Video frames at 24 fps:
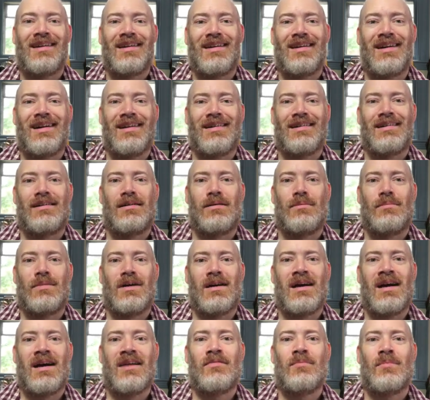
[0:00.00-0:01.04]

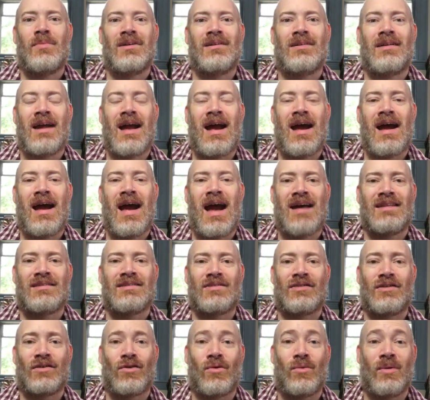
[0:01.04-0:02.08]
I've been asked
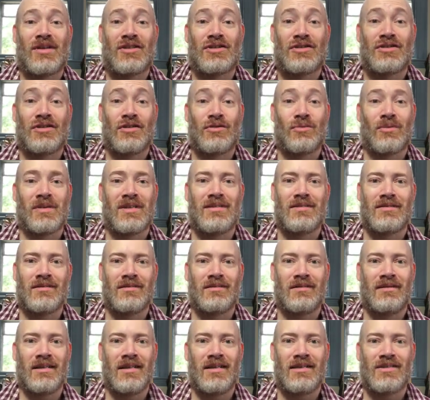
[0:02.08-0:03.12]
the question
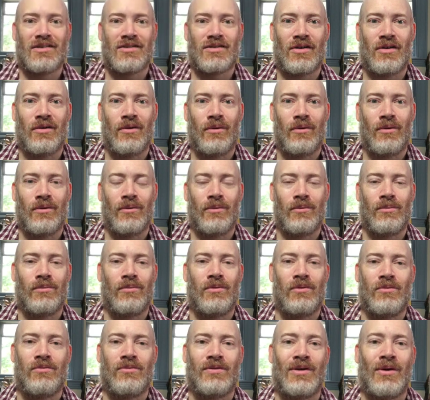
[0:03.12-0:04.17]
recently, so
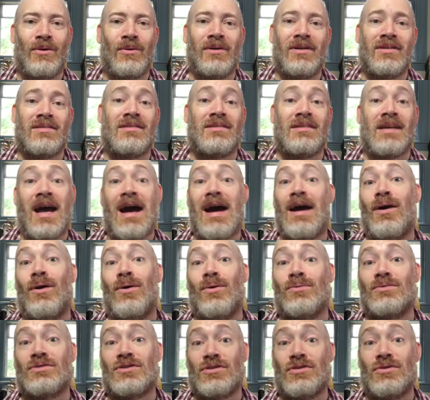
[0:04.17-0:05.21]
you've told us
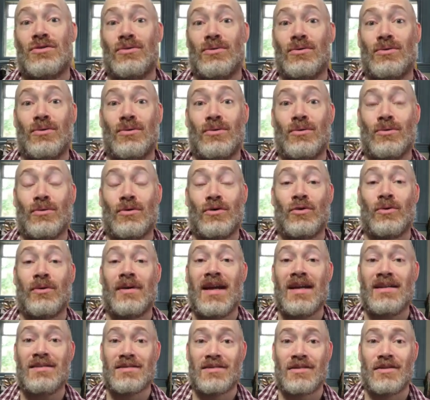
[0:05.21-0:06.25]
how to
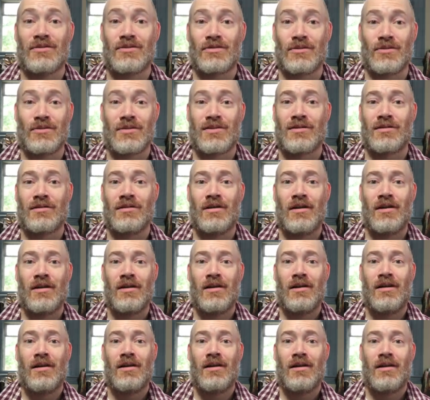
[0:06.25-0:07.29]
create sigils,
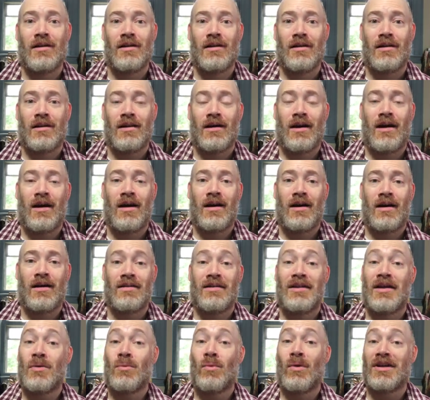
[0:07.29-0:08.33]

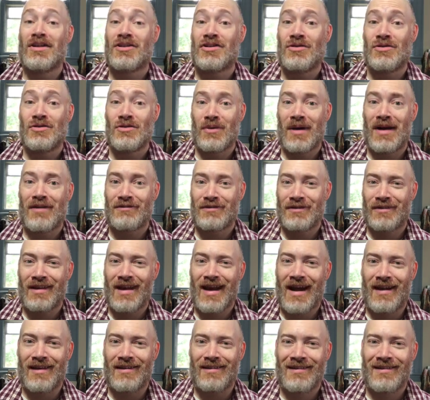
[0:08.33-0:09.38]
then what do you do after
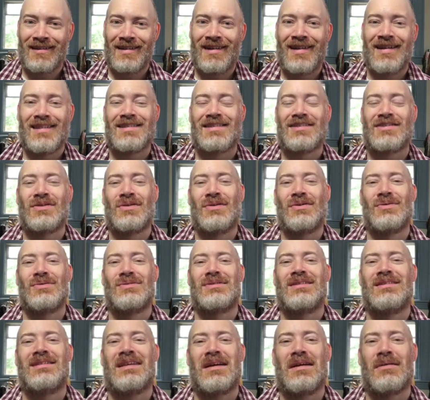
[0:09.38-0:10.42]
that? So
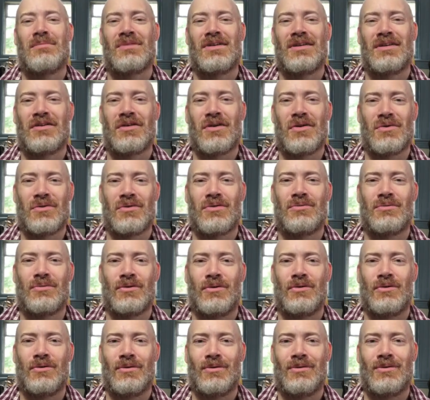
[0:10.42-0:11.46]
today I'm going to go
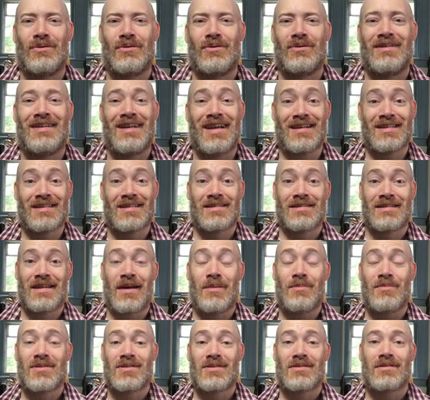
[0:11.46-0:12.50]
through next
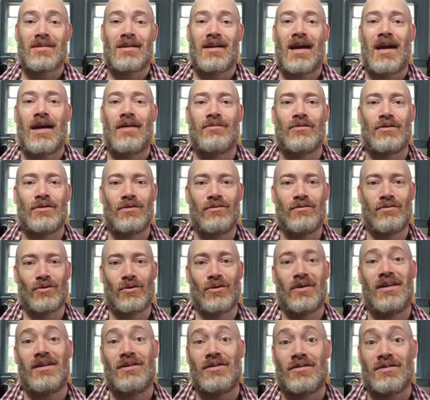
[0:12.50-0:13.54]
steps after you've
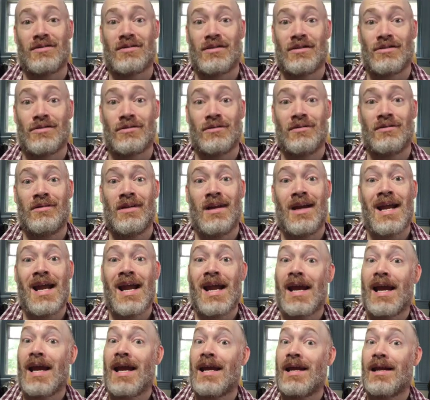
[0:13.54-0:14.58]
created your sigil,
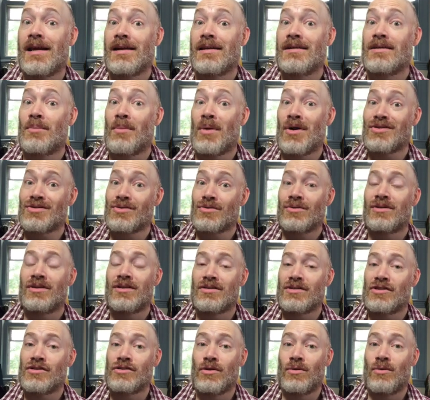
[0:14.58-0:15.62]
and I'm also going to
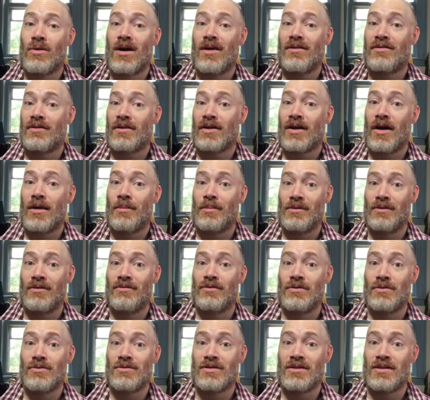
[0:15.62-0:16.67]
show off a couple of
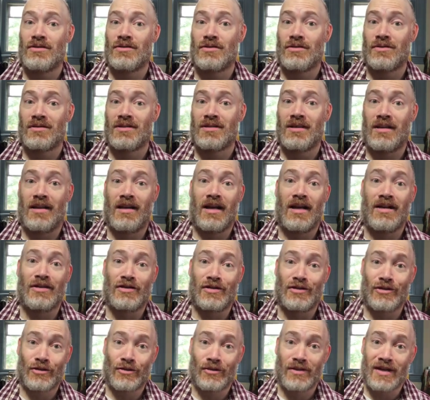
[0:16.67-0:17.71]
new sigils that I
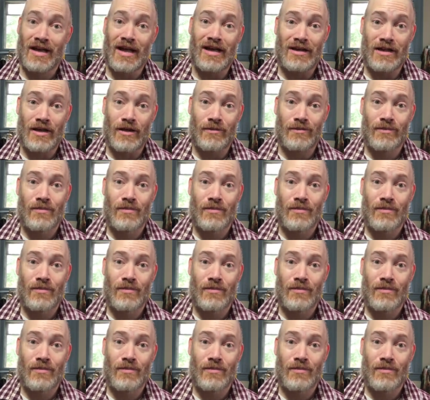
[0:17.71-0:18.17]
just created.